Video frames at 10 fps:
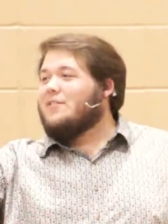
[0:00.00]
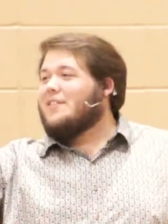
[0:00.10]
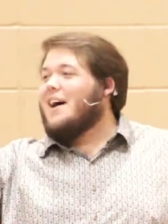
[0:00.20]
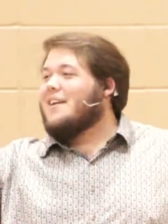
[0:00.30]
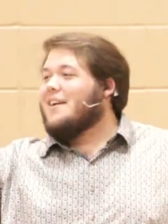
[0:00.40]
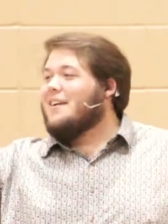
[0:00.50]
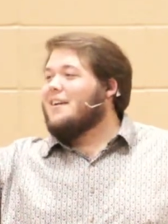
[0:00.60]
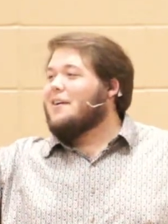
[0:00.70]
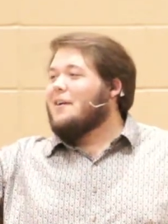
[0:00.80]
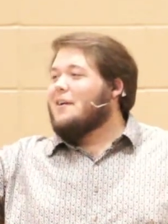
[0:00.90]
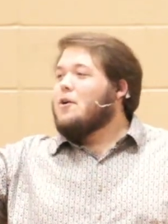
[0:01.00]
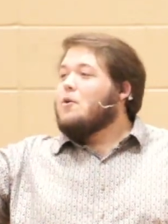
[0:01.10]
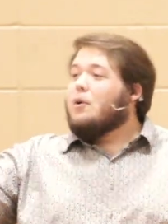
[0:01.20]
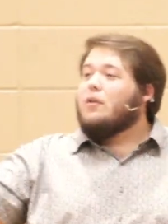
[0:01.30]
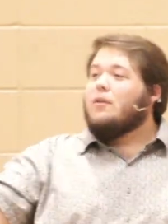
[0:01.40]
daughter?
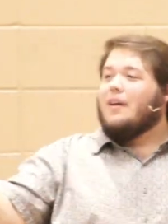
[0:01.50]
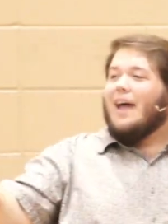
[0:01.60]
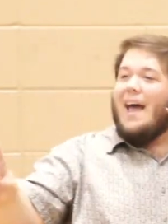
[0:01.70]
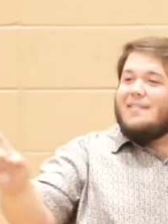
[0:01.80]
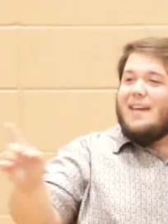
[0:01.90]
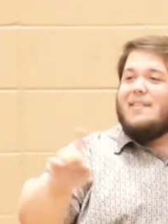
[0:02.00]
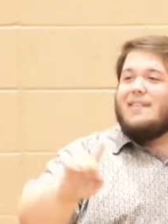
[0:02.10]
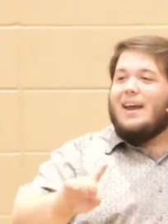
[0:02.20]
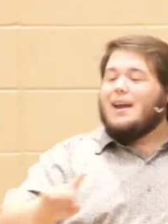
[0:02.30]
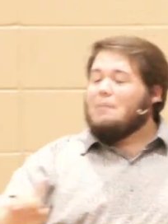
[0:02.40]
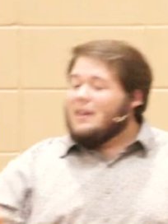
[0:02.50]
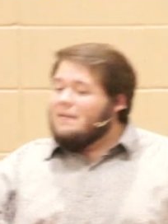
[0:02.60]
Well, as I said, I believe